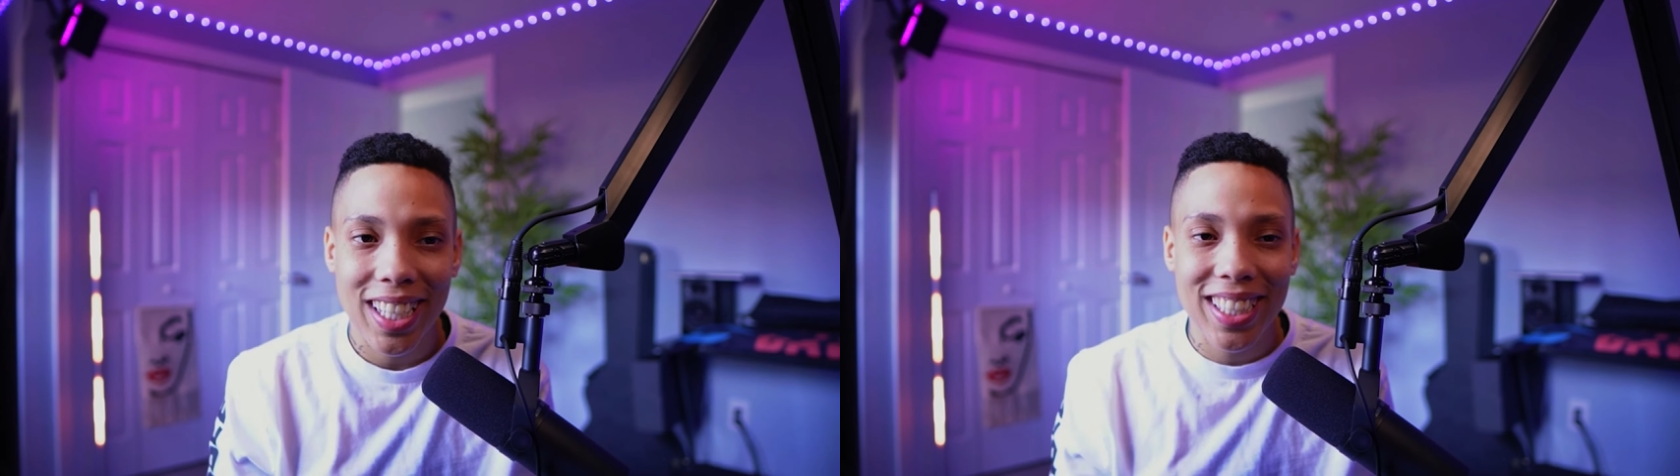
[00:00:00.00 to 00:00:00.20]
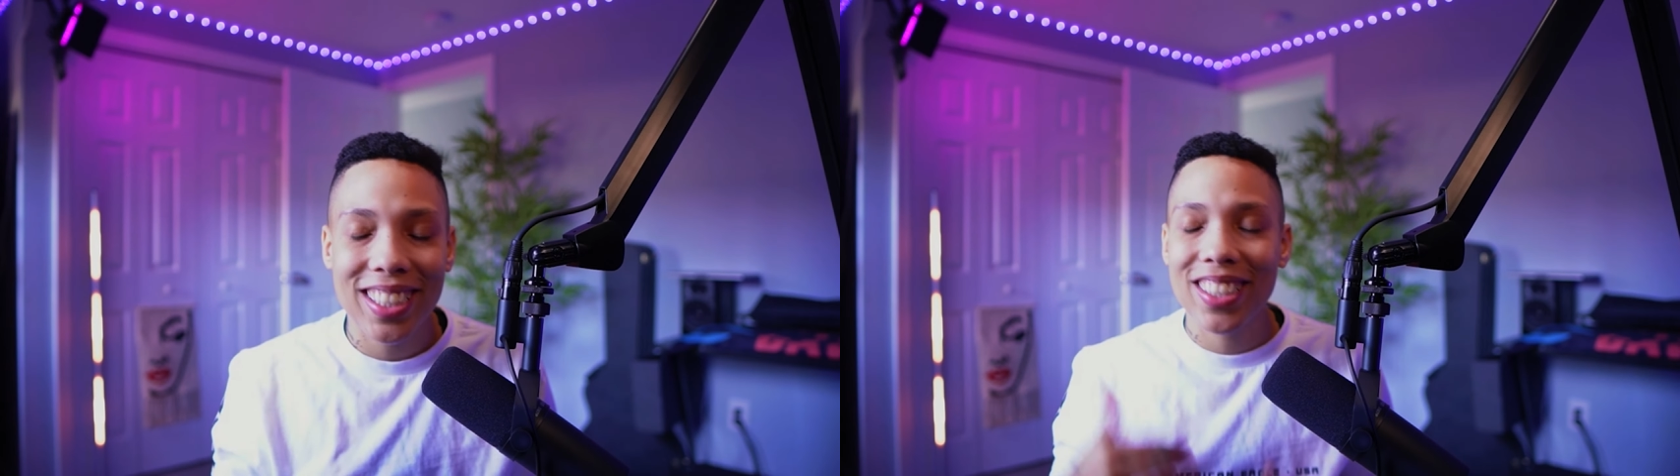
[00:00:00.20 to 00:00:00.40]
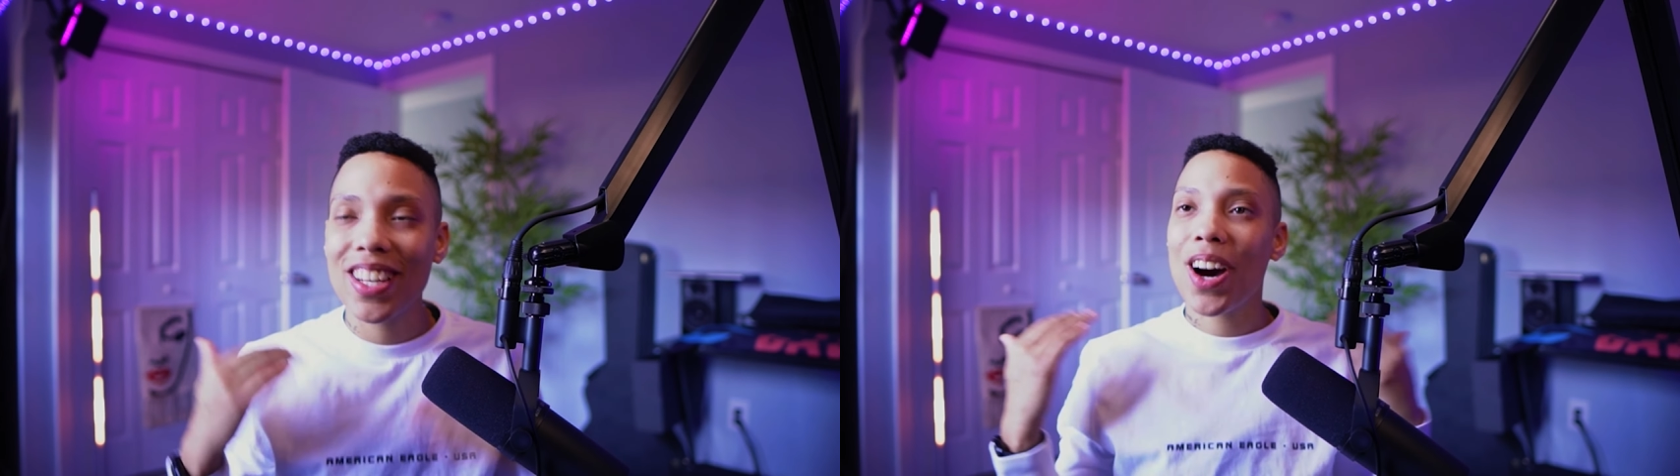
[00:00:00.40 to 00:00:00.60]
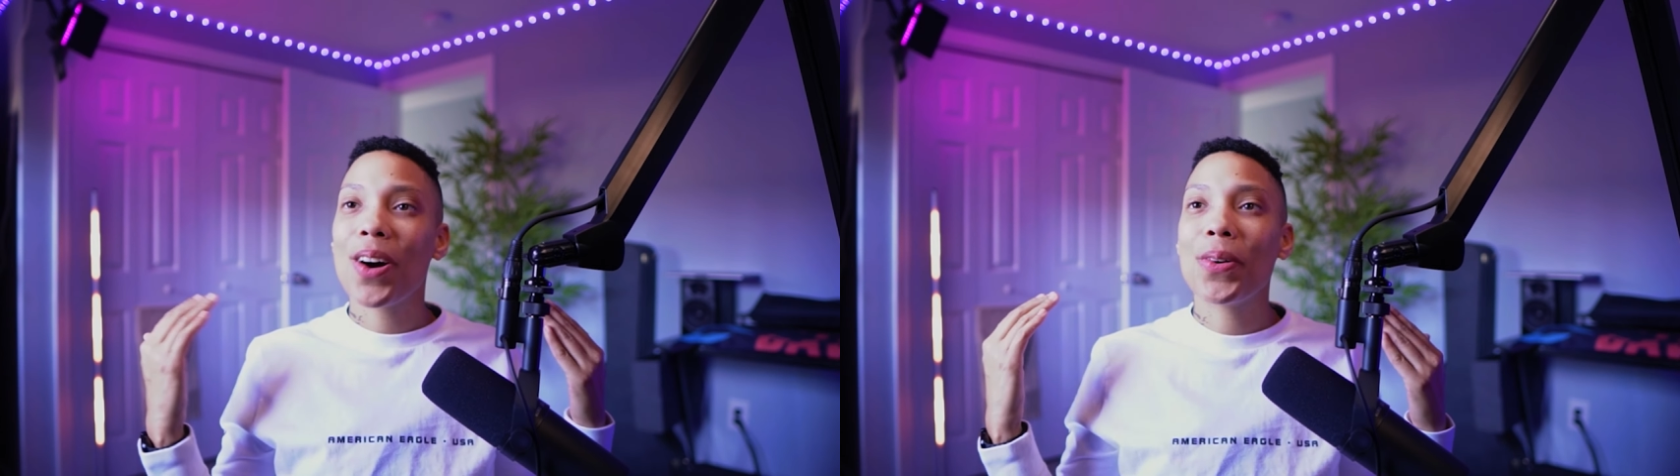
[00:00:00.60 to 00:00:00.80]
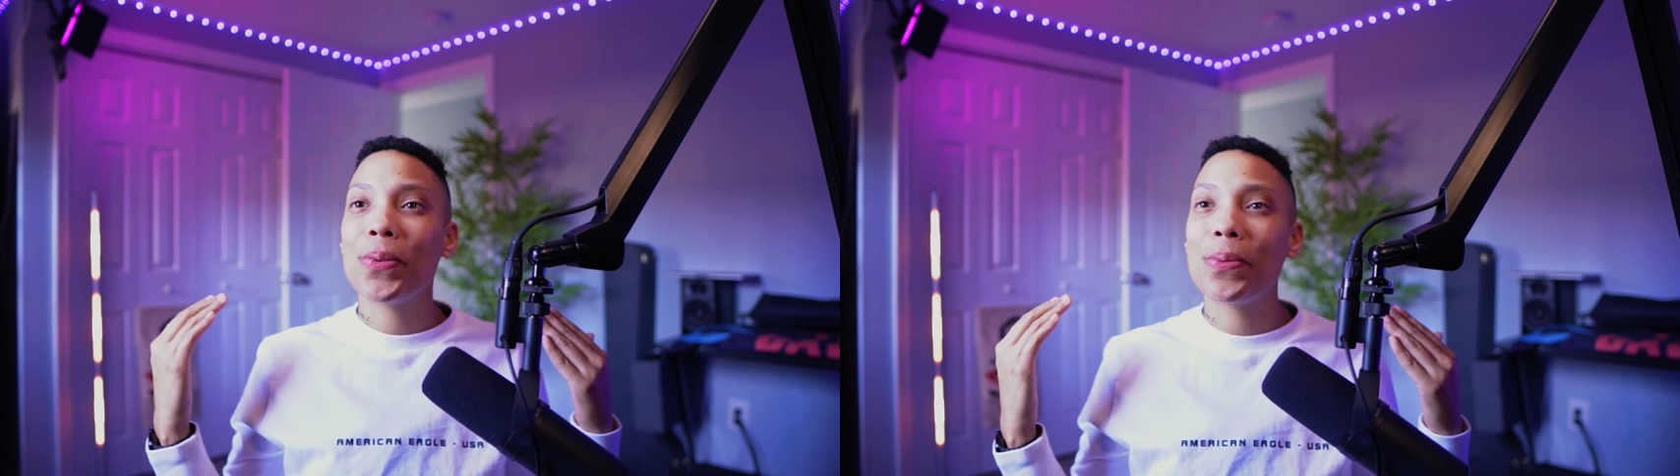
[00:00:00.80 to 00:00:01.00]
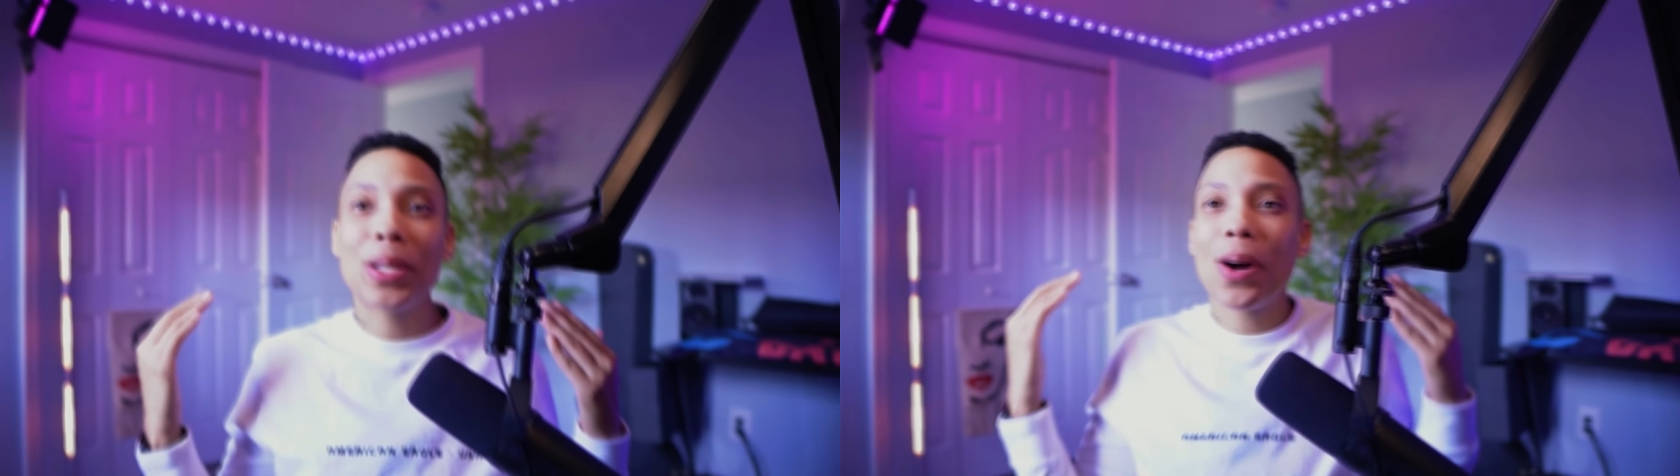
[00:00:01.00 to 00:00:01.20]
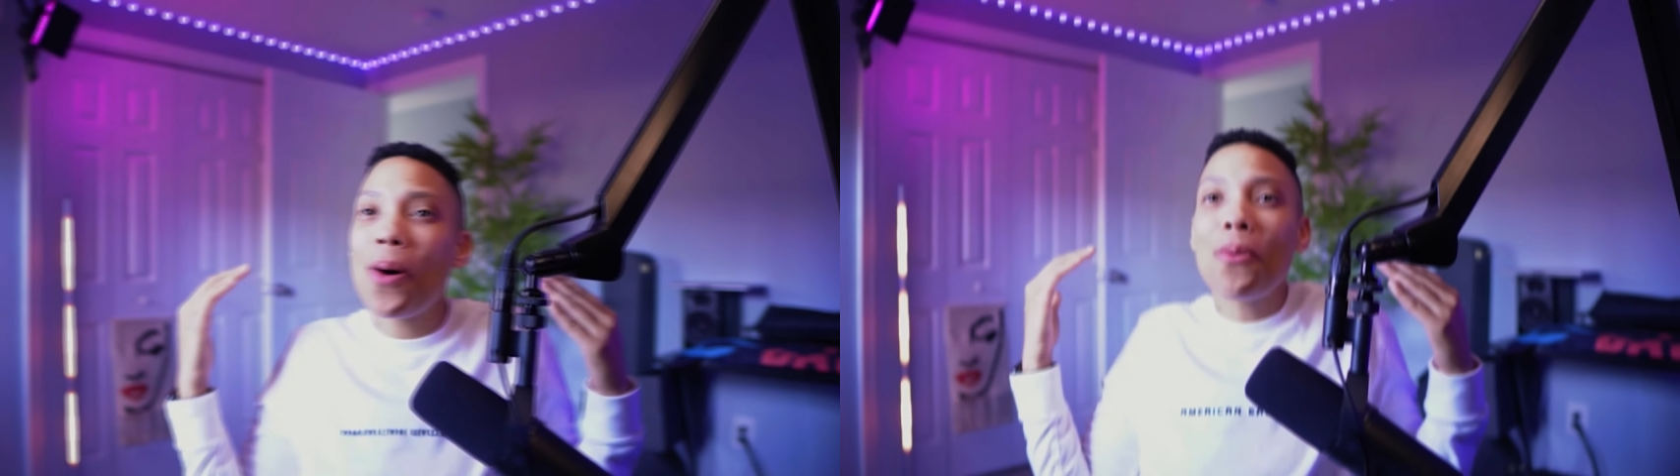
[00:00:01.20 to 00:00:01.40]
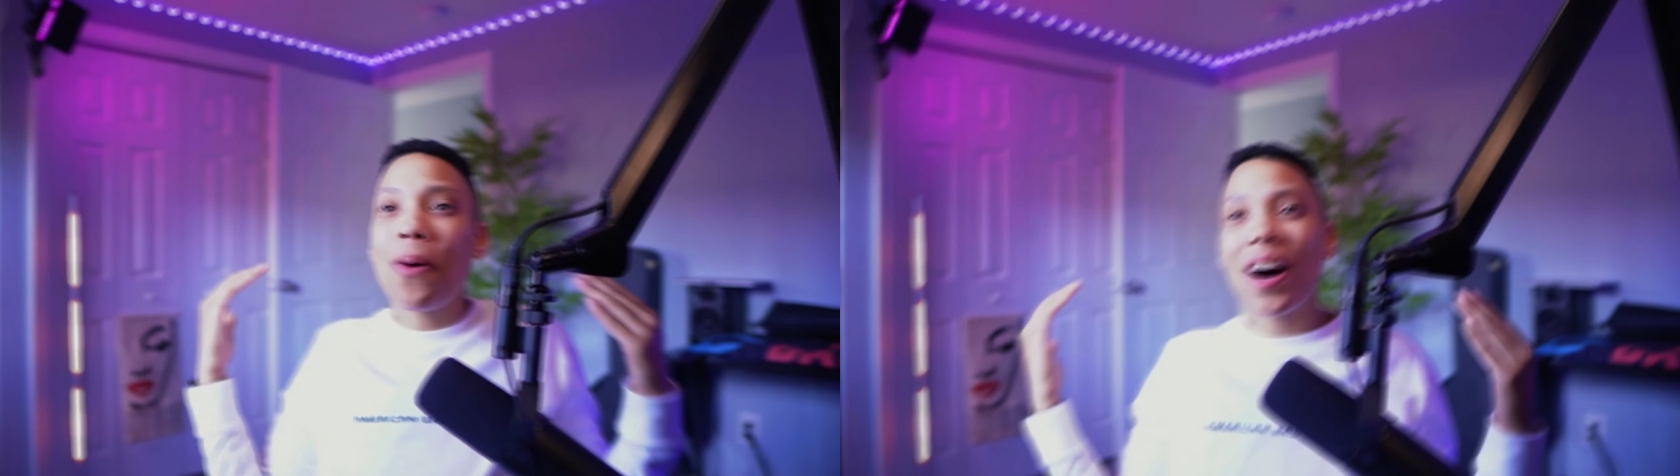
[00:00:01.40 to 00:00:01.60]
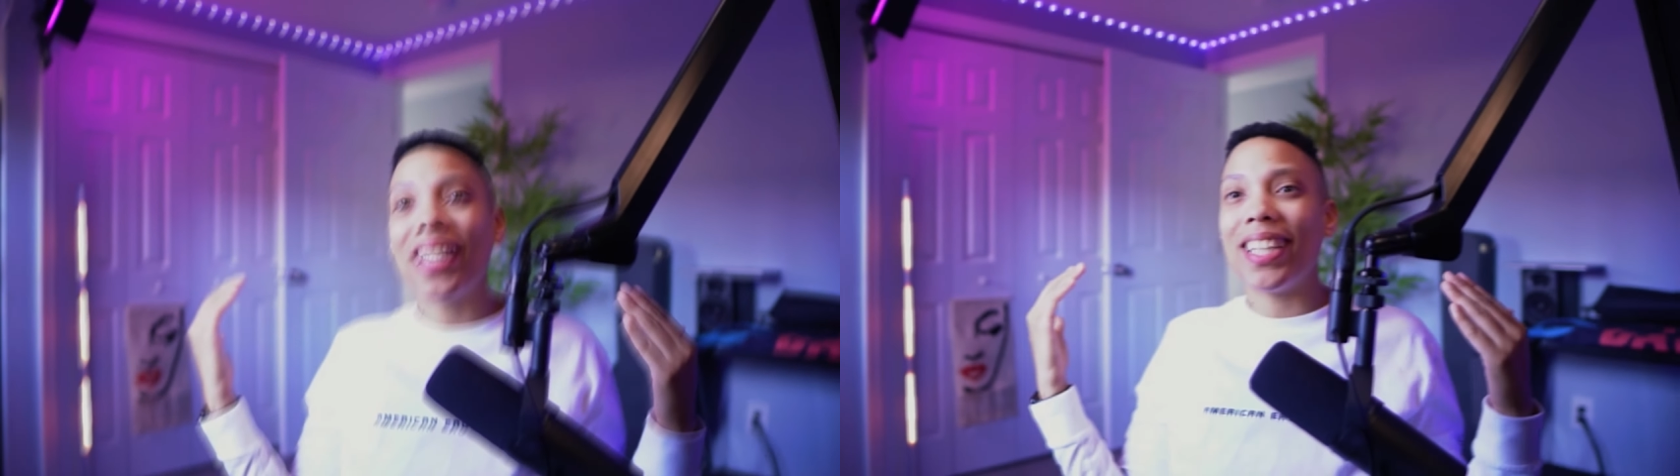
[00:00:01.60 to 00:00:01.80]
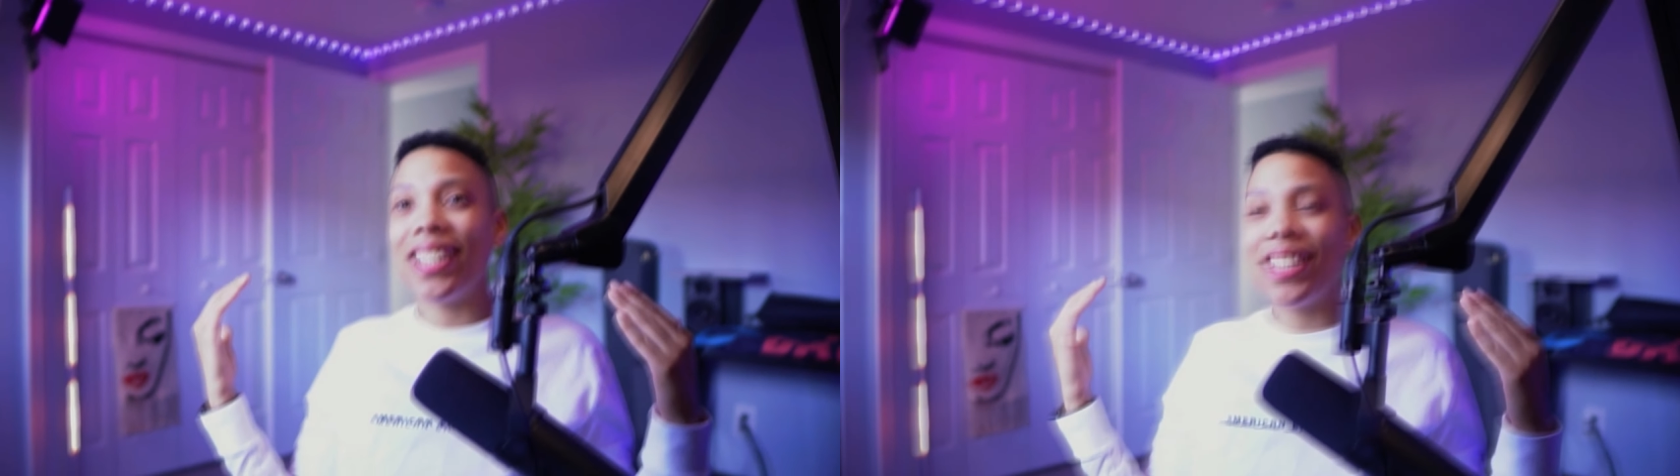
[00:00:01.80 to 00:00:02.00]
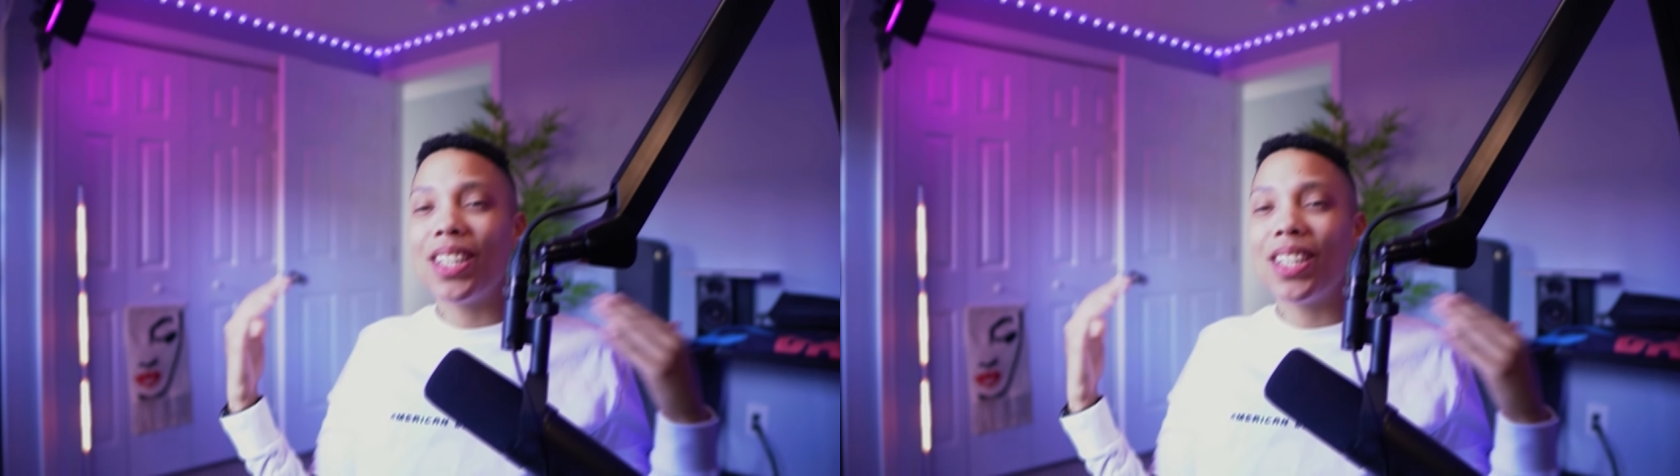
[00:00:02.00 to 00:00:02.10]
Like, no, we don't want it.